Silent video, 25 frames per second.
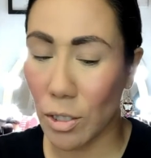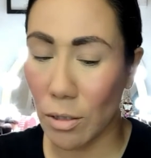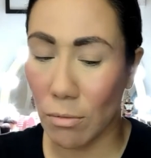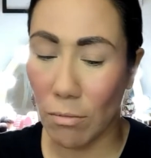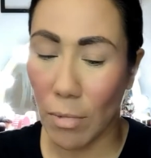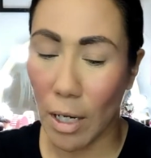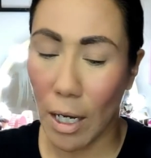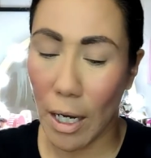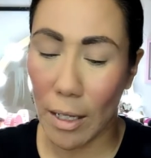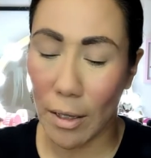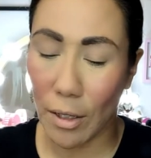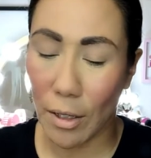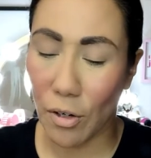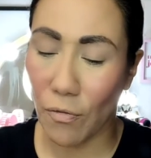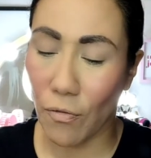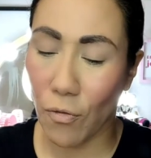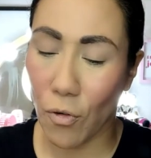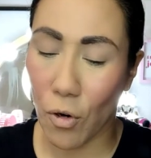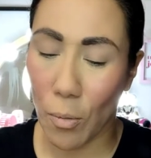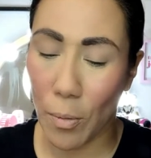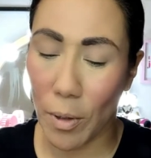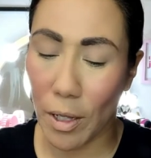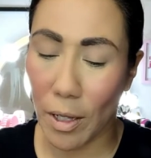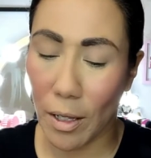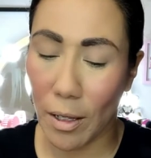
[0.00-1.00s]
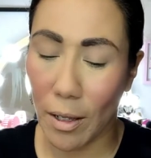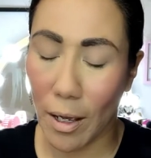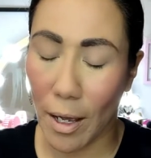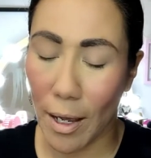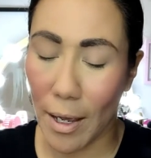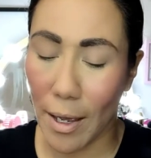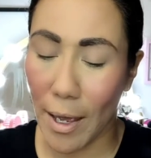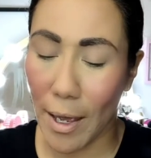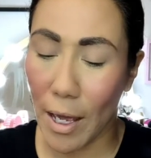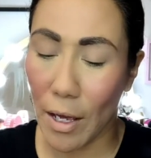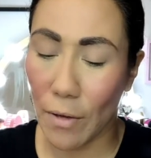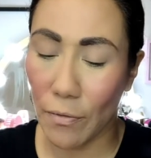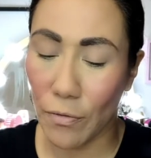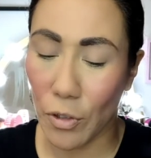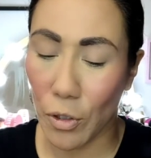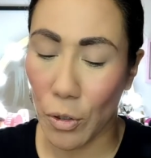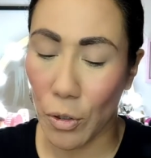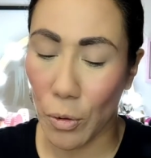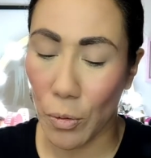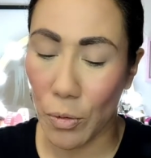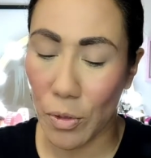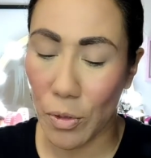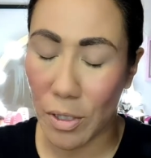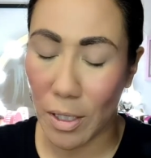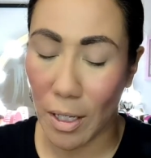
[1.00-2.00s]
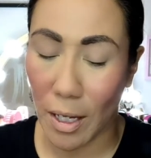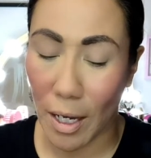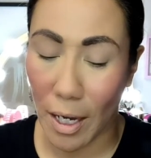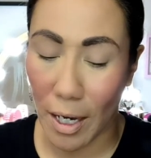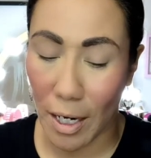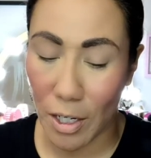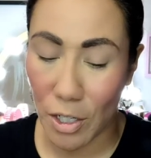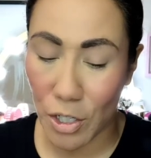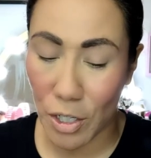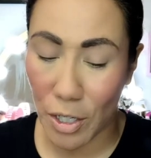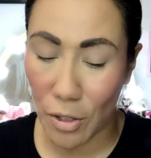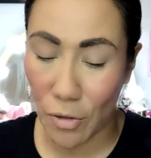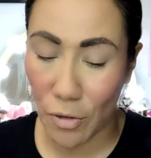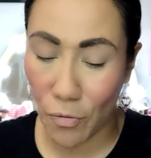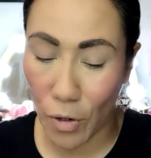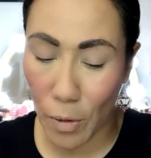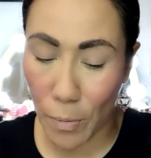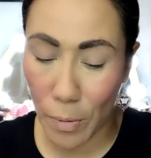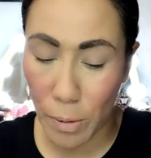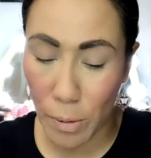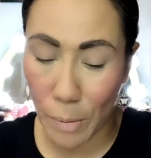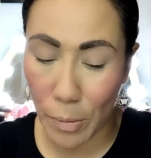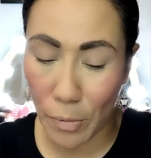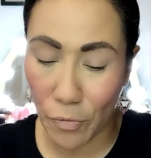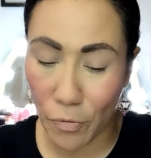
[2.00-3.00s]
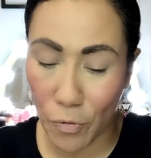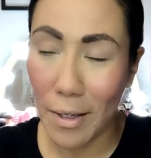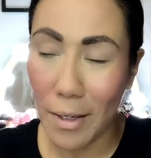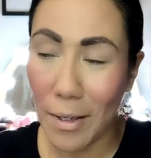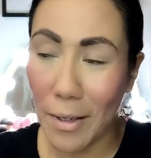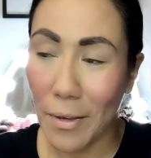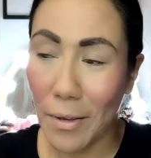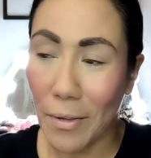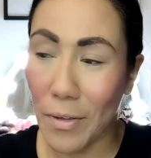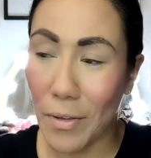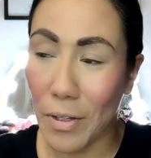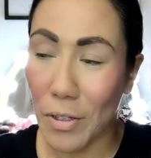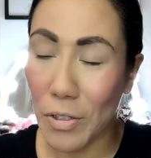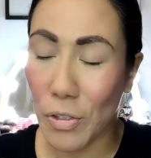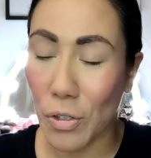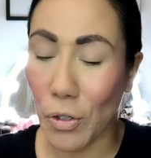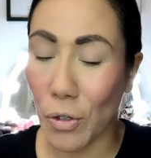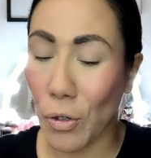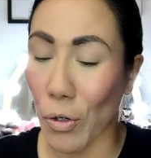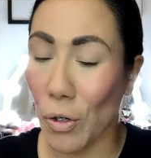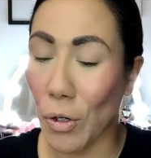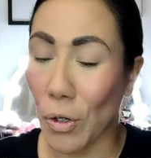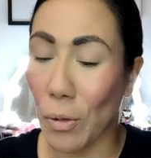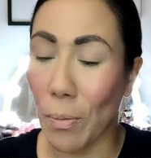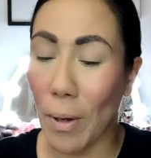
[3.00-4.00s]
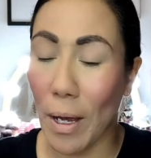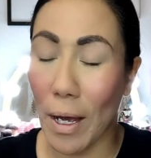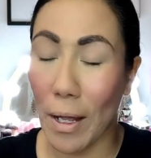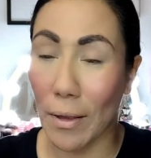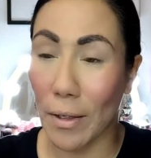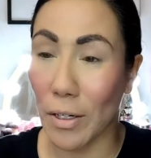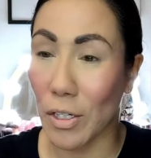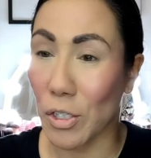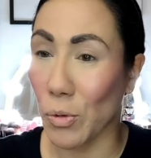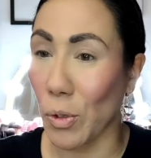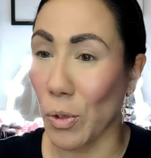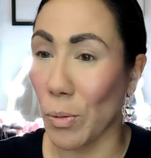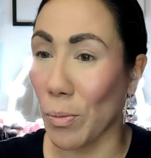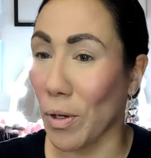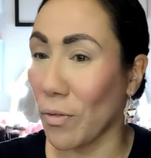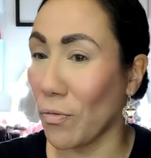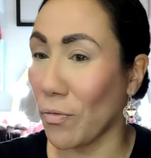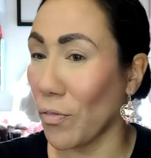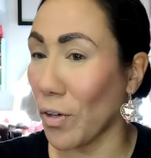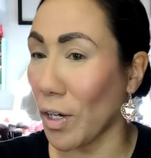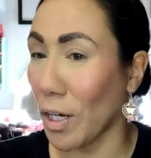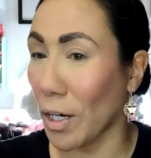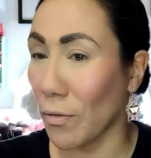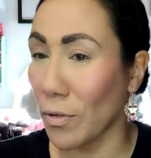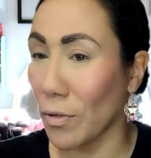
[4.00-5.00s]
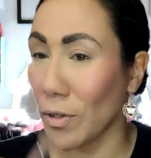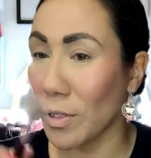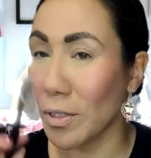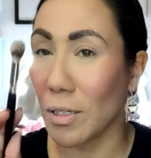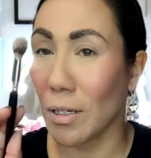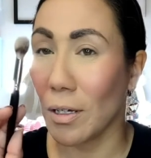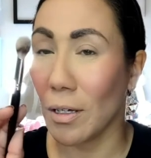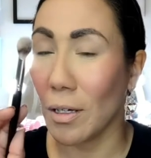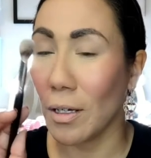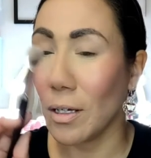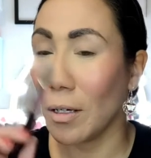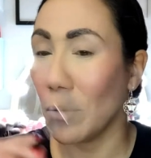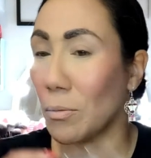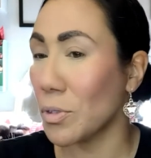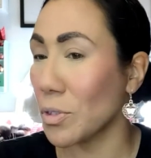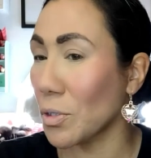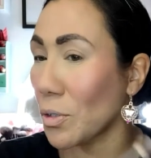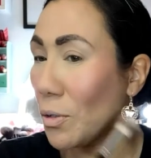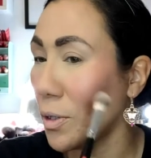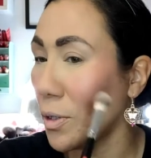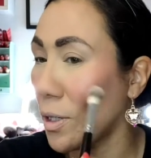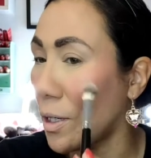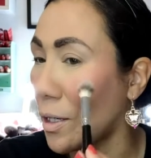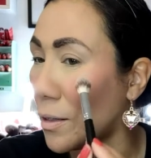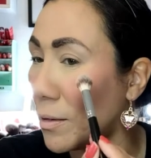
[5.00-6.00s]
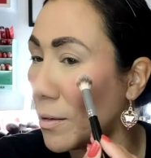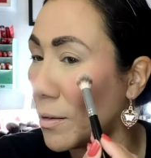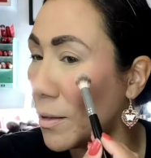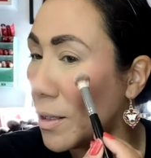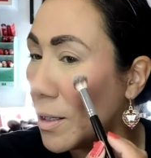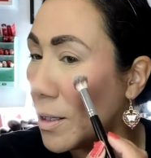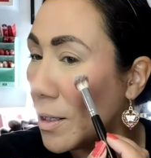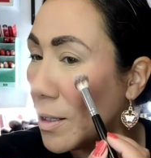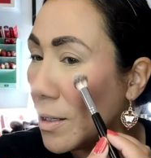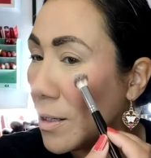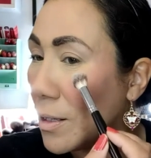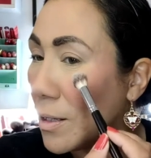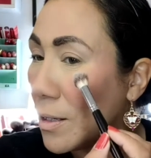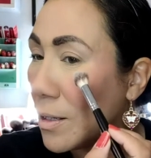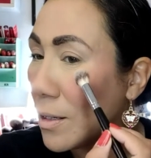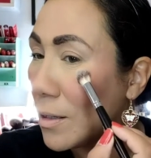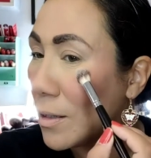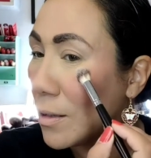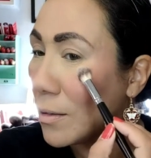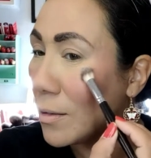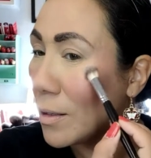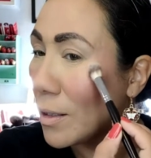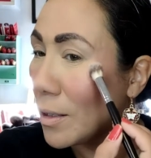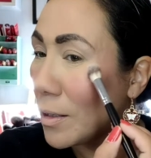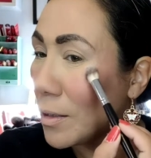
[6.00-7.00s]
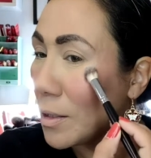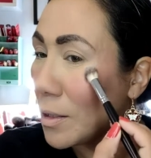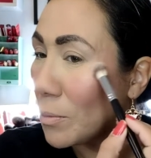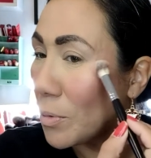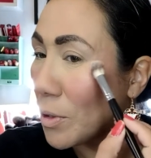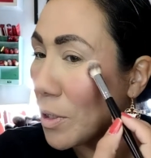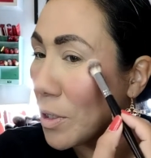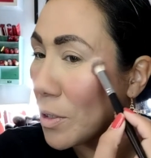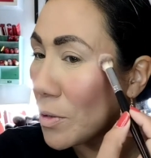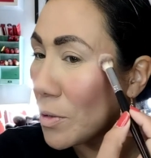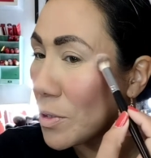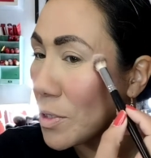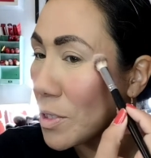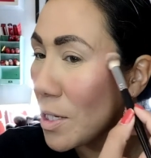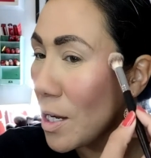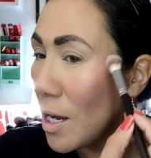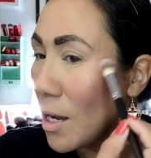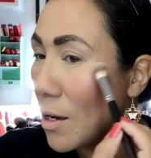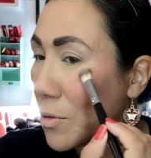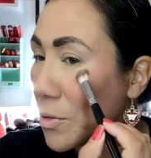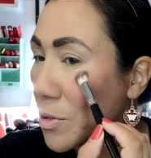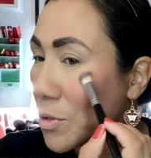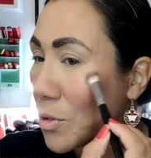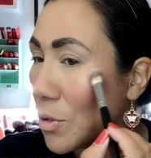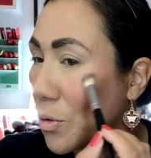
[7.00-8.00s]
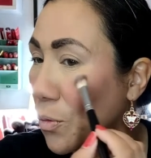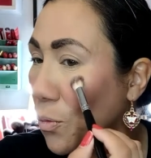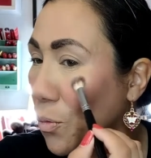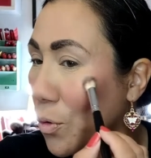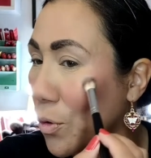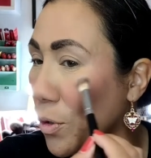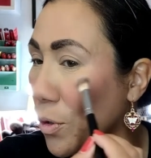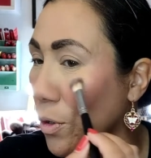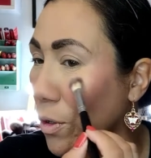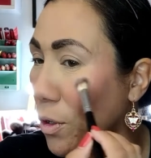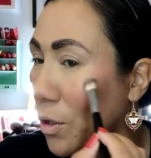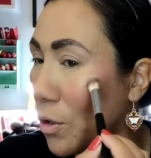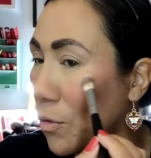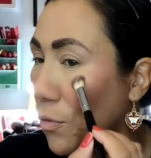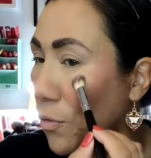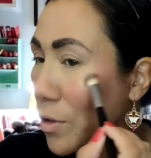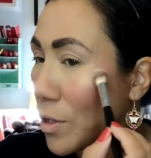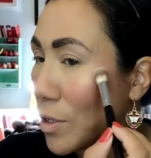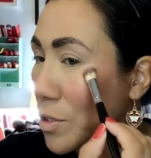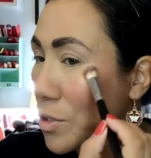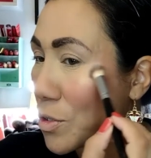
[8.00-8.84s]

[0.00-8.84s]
highlighter formula. I have used the eyeshadow formula before. The Sakura palette is one of my favorites. Let's go ahead and let me blend. Let's see how it's going to work over this